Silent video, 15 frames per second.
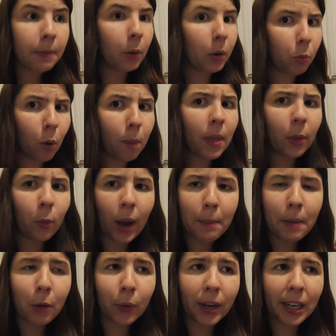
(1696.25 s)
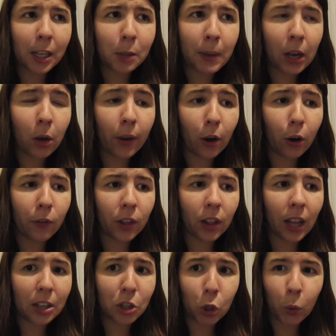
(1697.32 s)
but with the way my reading's been going over the
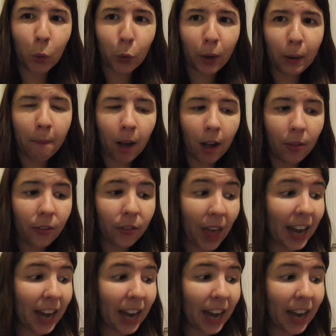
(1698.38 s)
last 2 or 3 months,